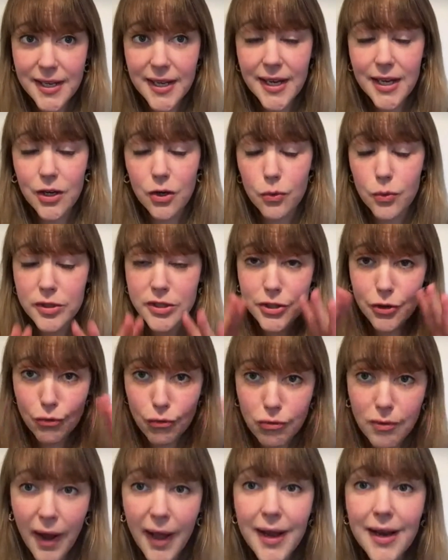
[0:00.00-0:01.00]
ill were
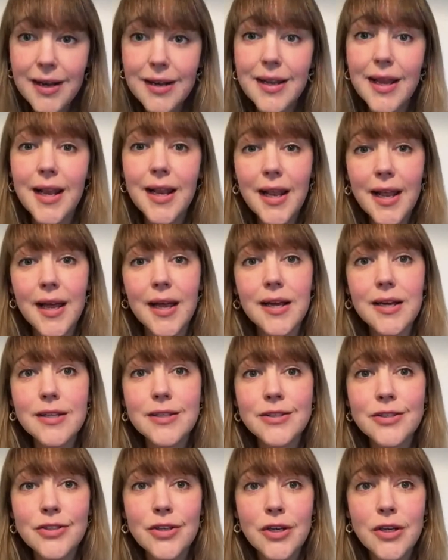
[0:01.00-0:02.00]
directly
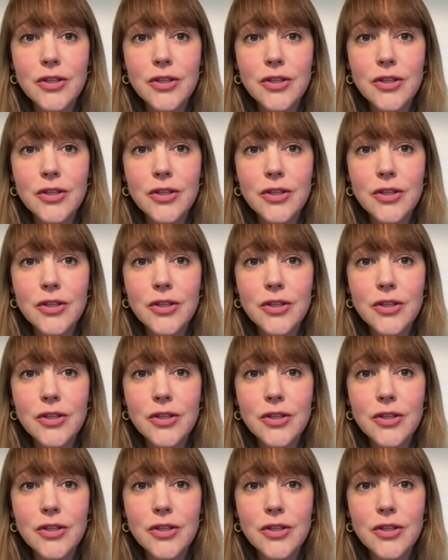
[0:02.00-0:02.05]
linked